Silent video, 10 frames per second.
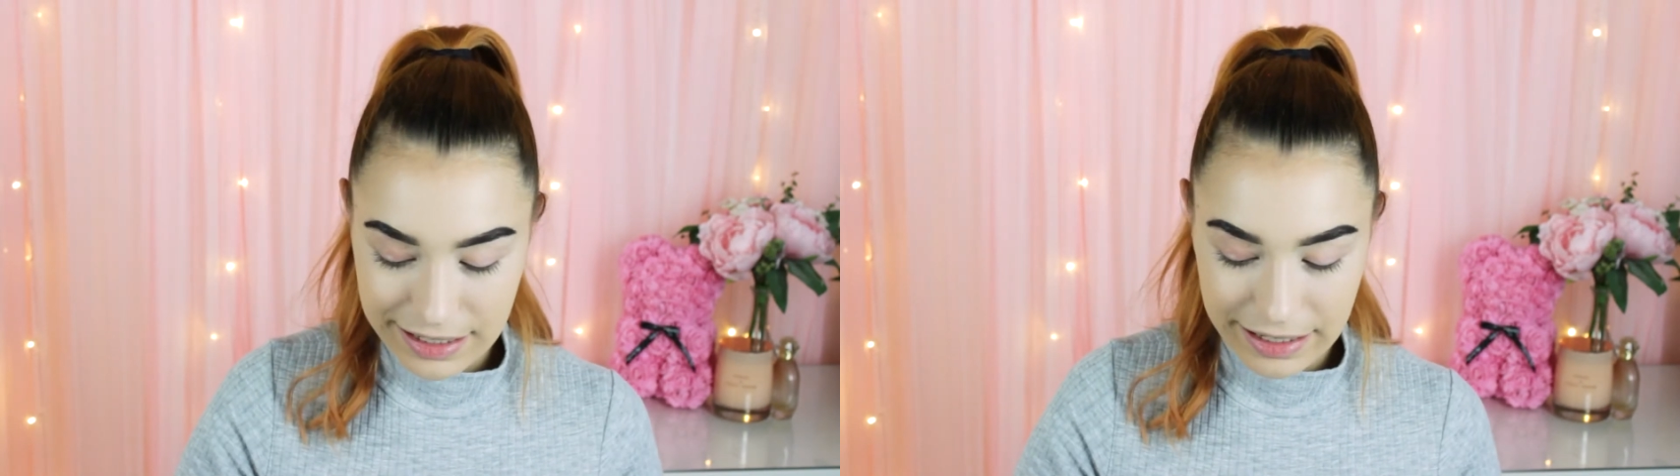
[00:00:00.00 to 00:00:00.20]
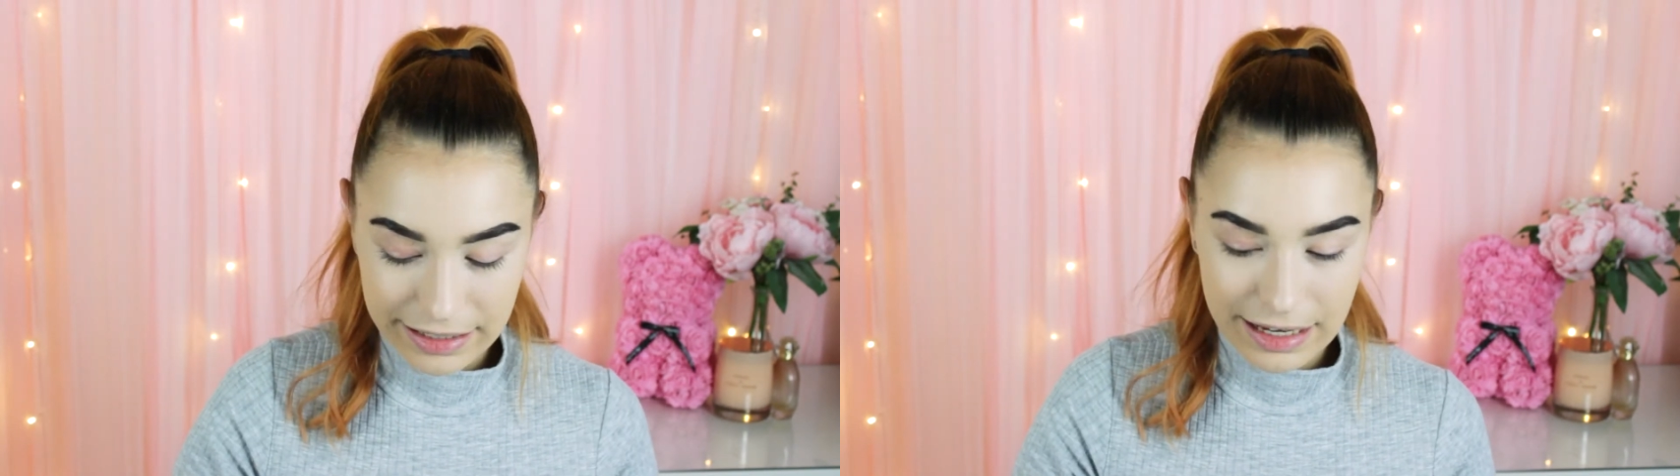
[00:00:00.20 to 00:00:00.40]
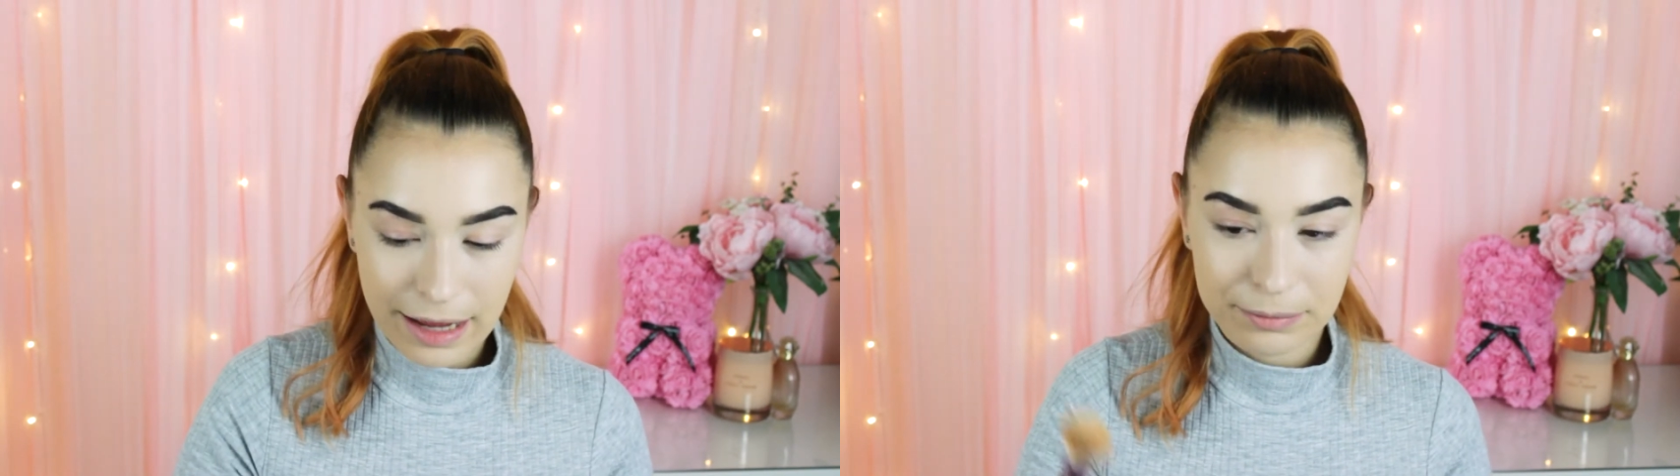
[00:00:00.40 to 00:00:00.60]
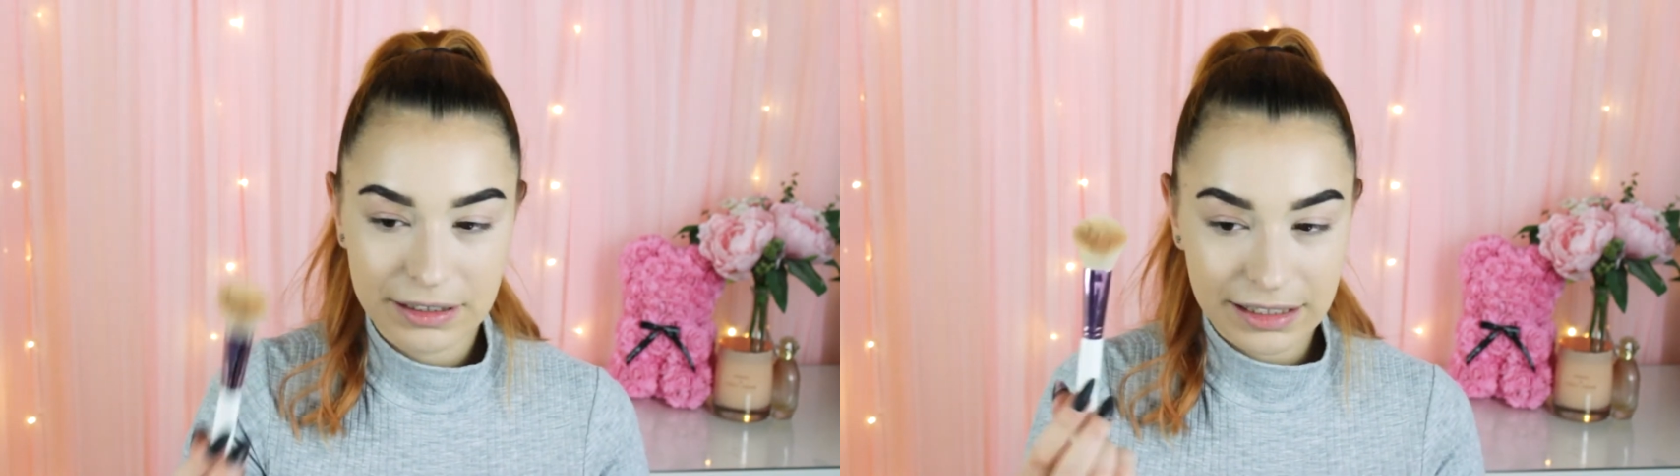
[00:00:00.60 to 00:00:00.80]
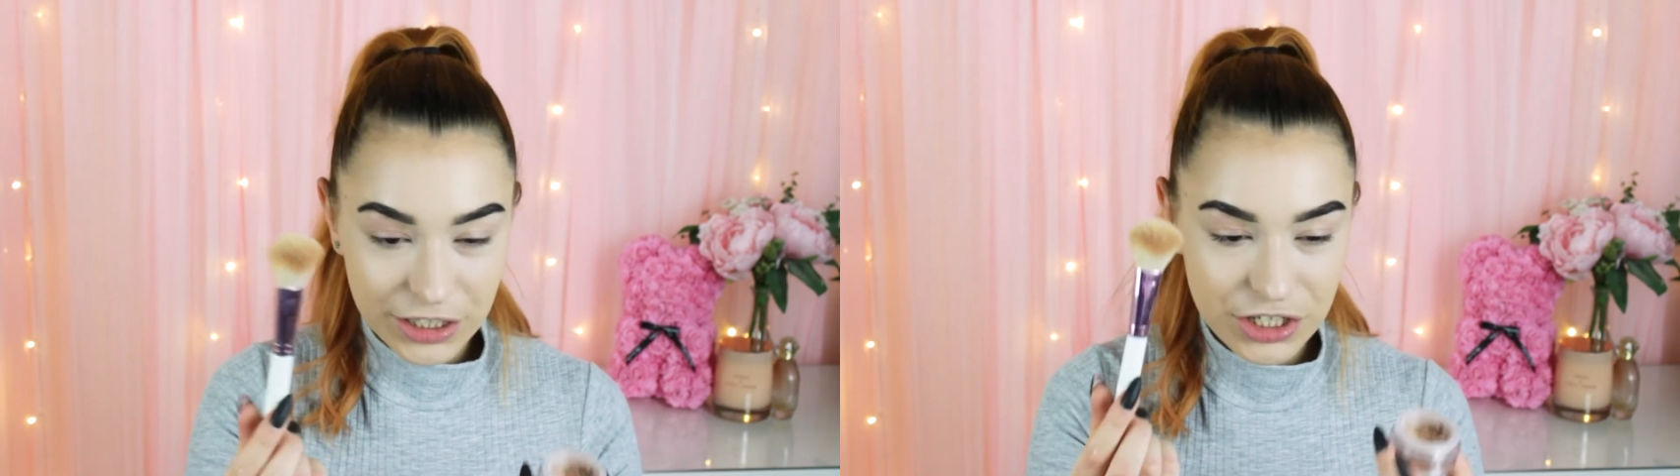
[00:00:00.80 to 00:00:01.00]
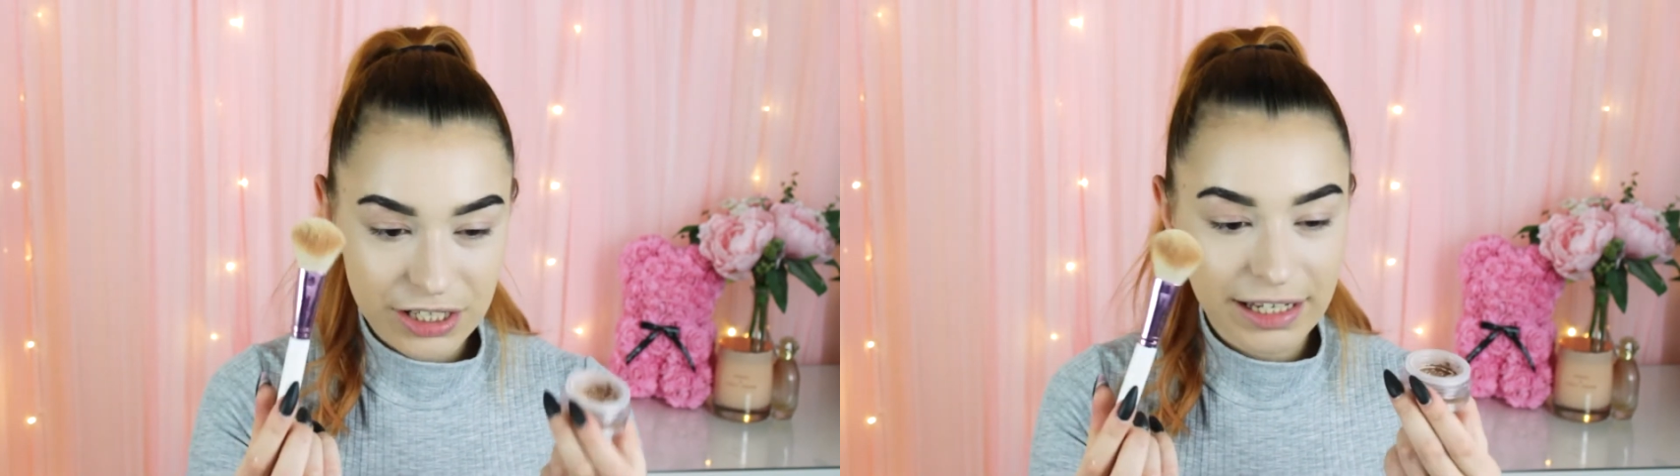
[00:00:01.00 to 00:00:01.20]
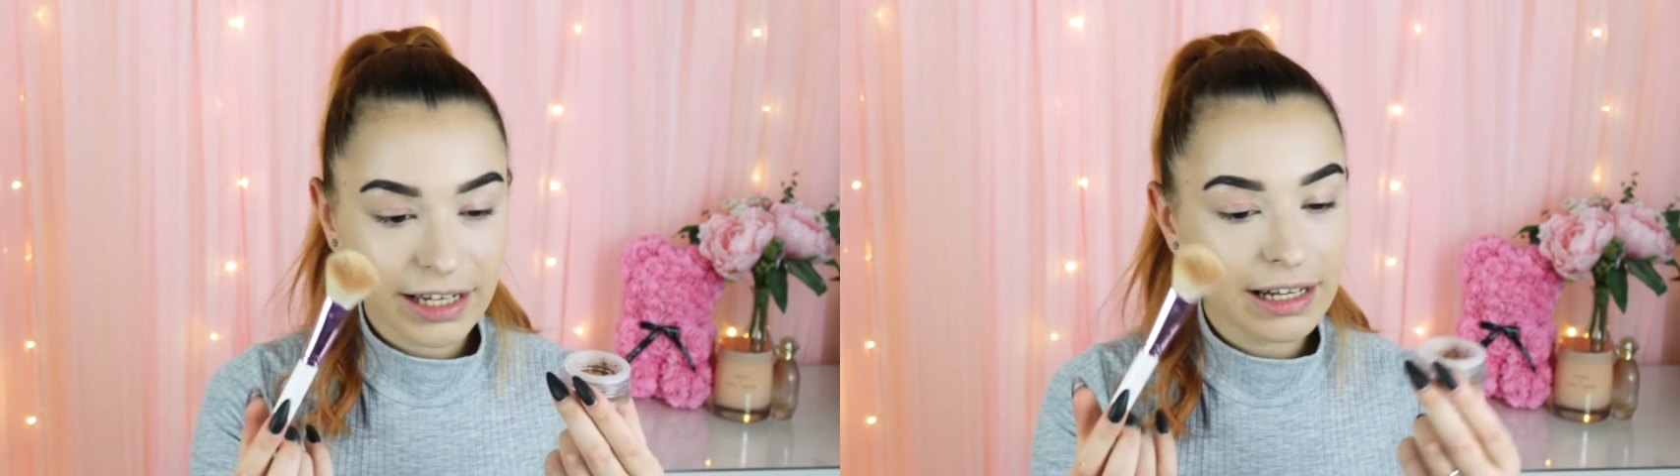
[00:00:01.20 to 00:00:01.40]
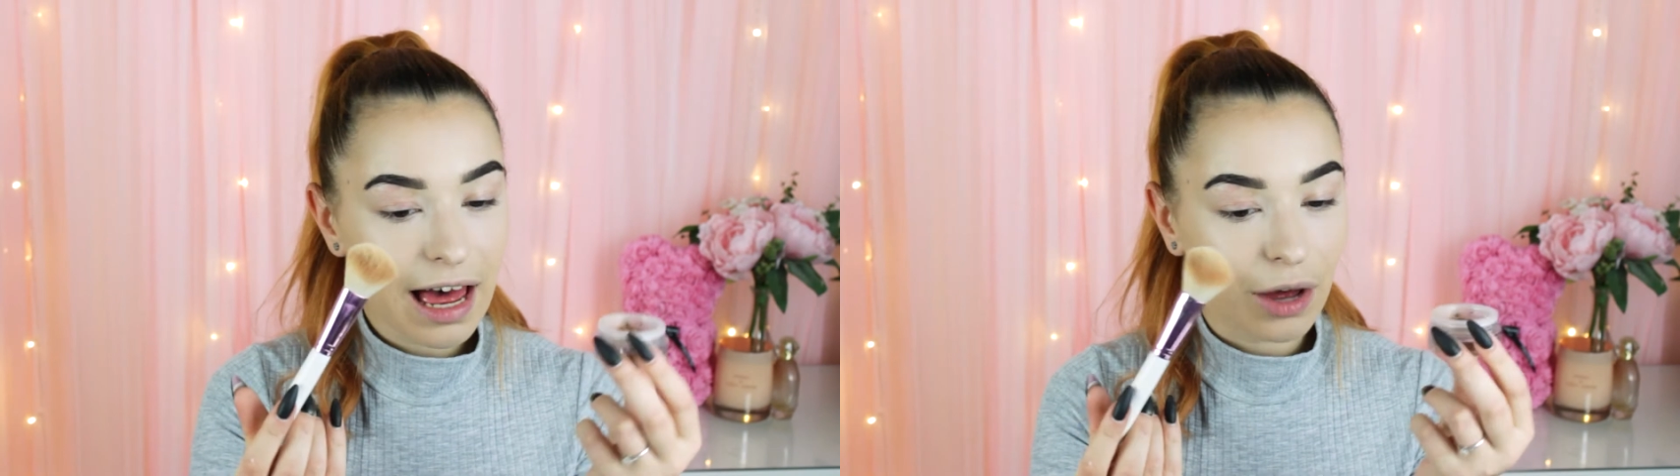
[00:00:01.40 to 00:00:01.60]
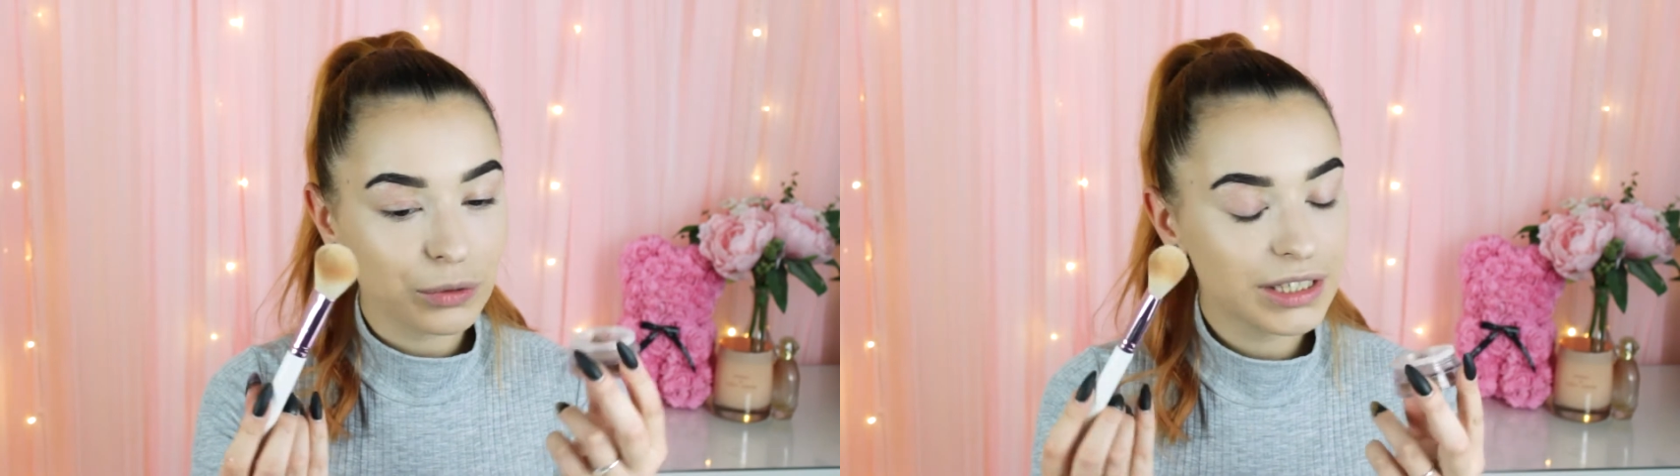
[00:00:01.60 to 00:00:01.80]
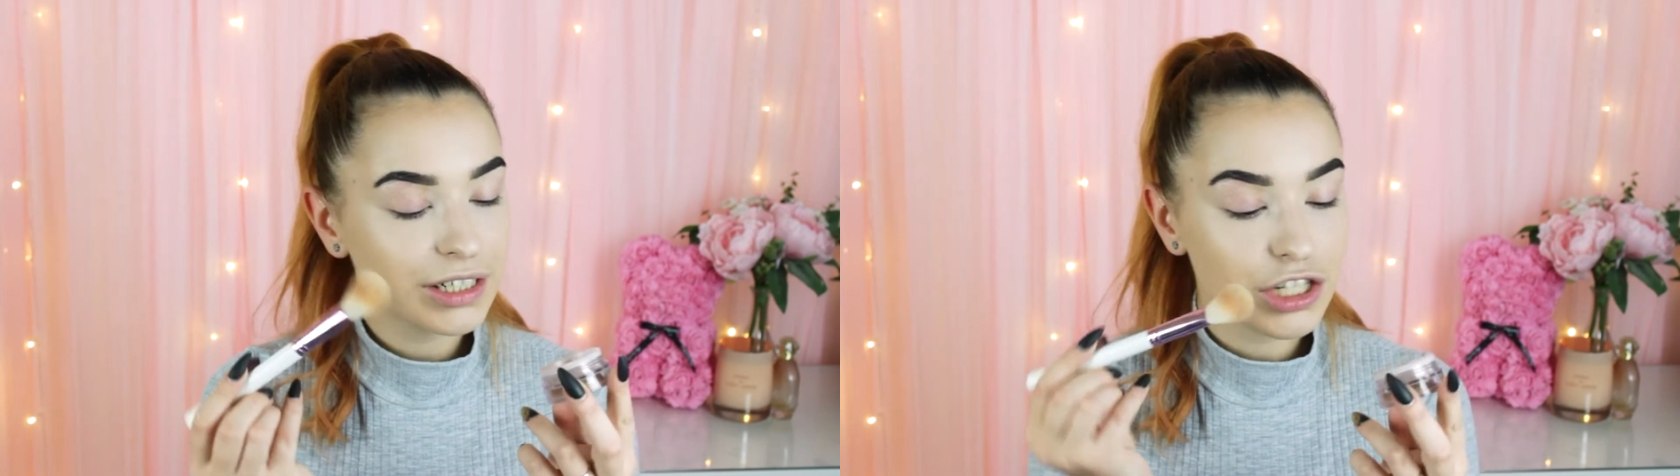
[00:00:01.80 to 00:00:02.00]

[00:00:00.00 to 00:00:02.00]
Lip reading: And I'm literally allowed